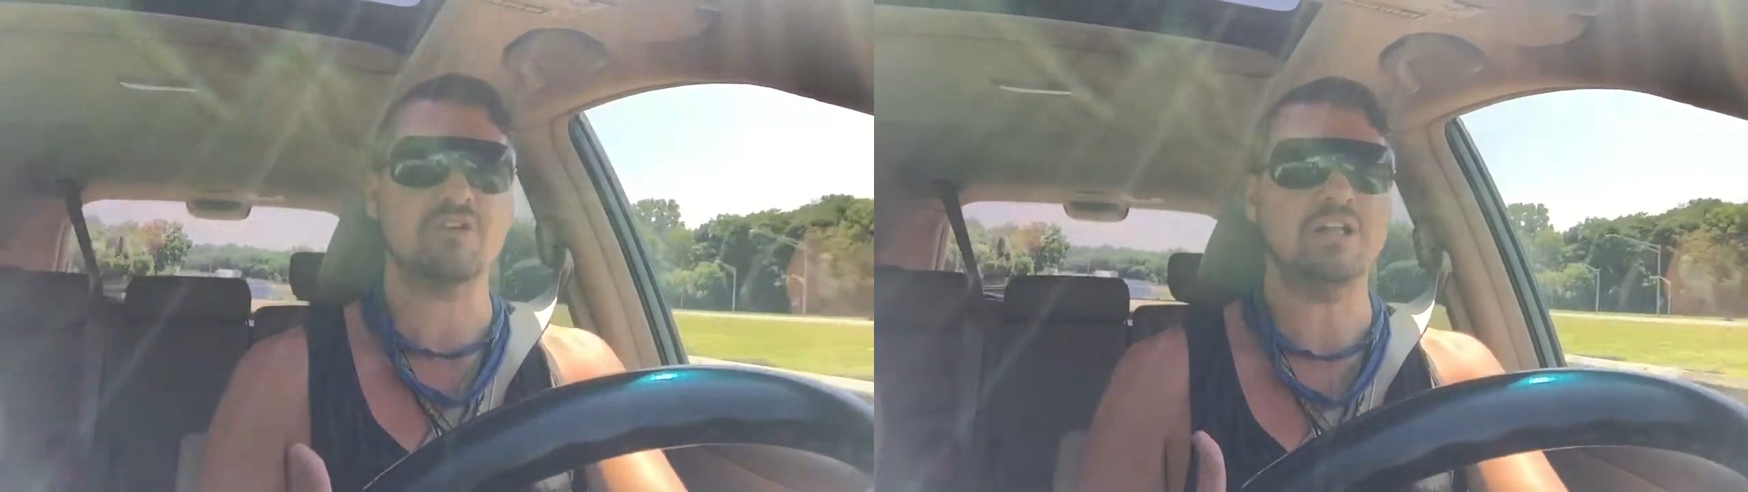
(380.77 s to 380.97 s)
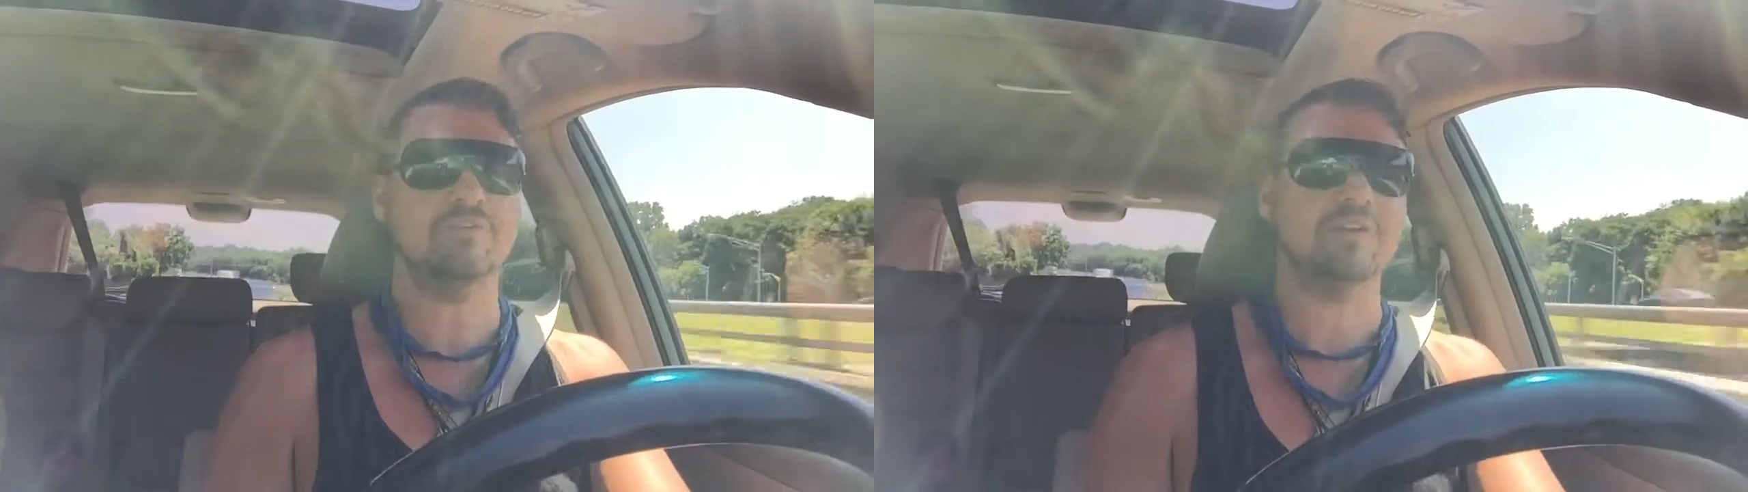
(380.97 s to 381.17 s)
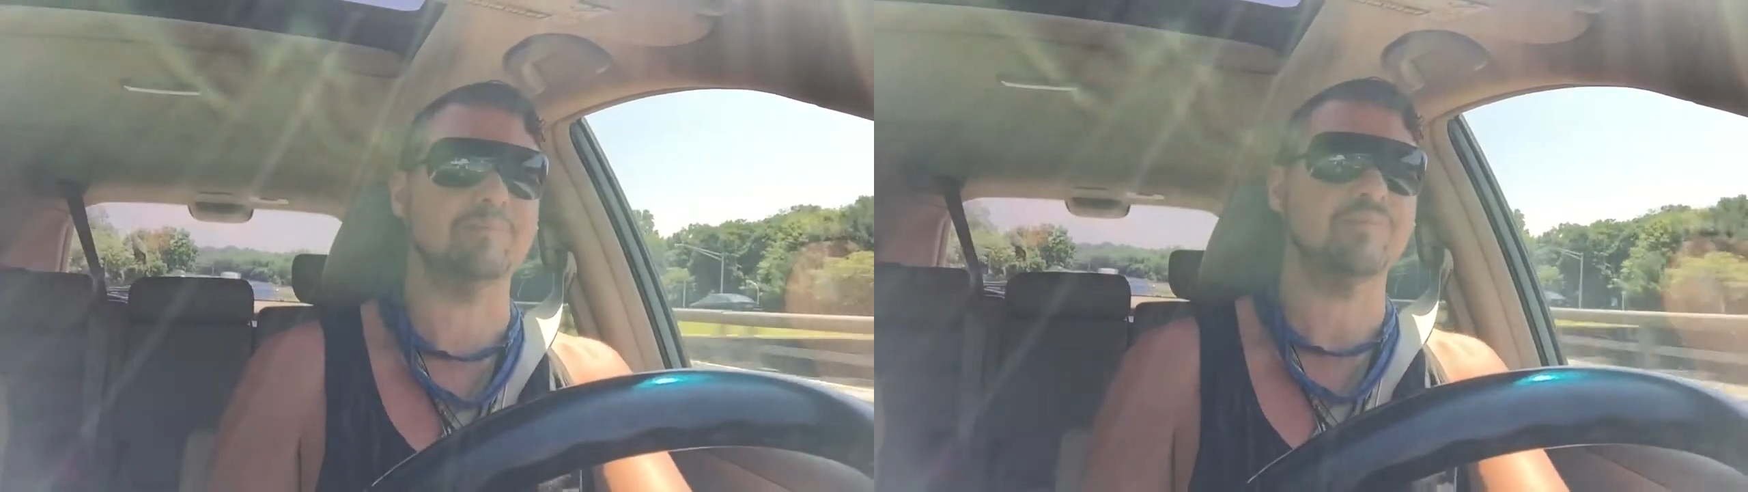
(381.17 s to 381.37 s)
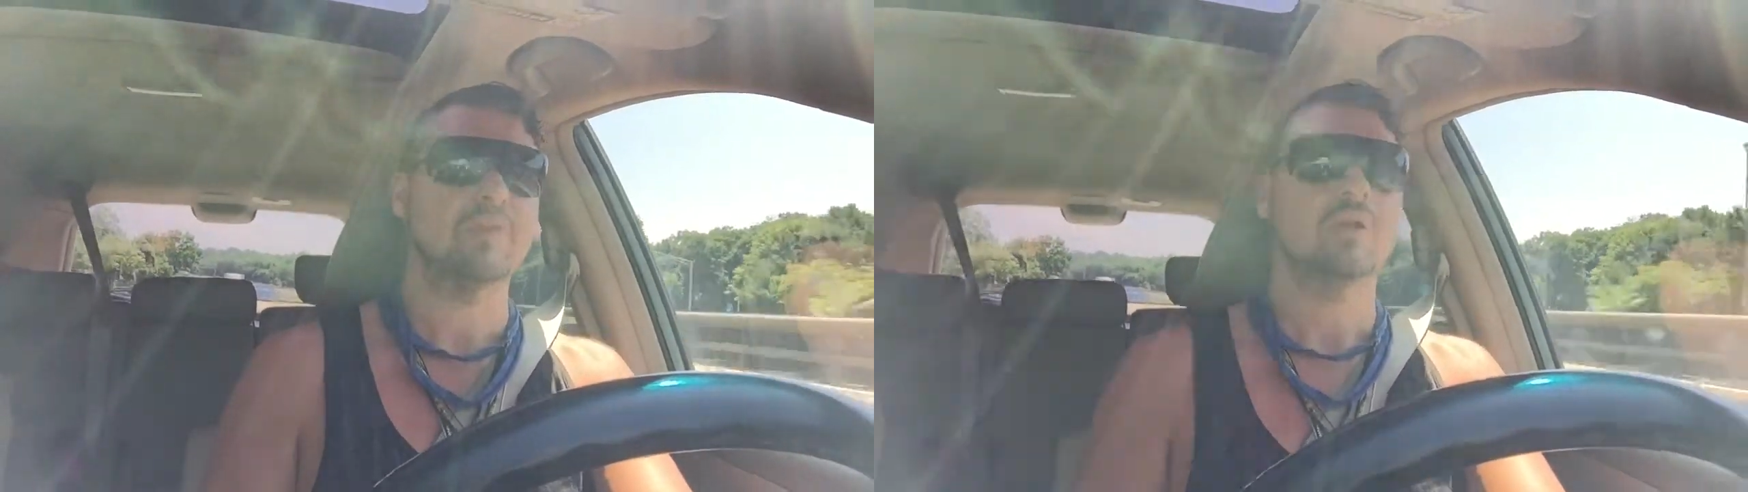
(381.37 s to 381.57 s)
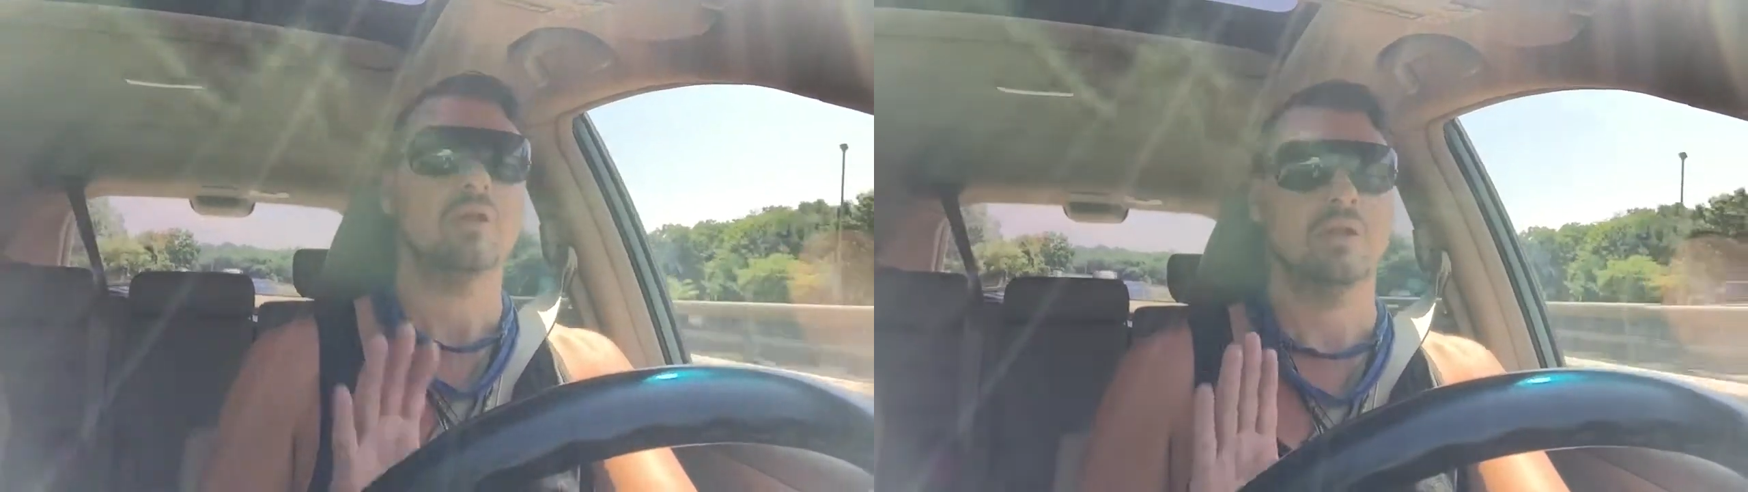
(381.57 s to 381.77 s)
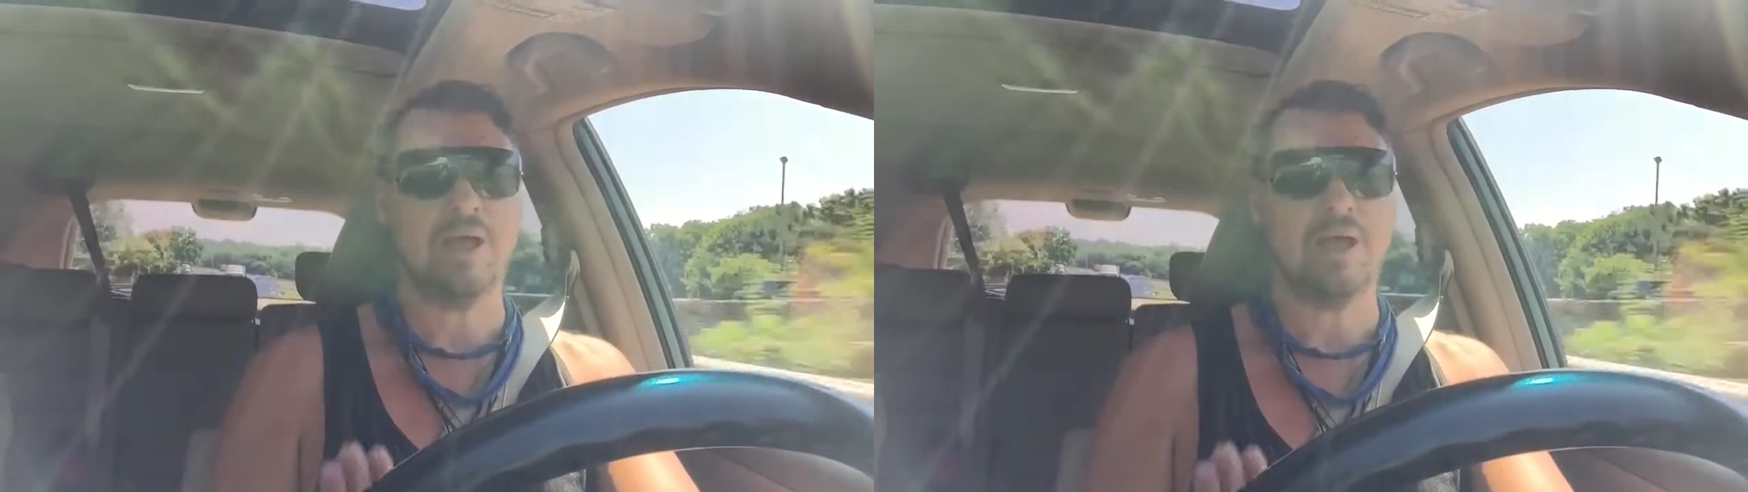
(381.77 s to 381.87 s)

relevant.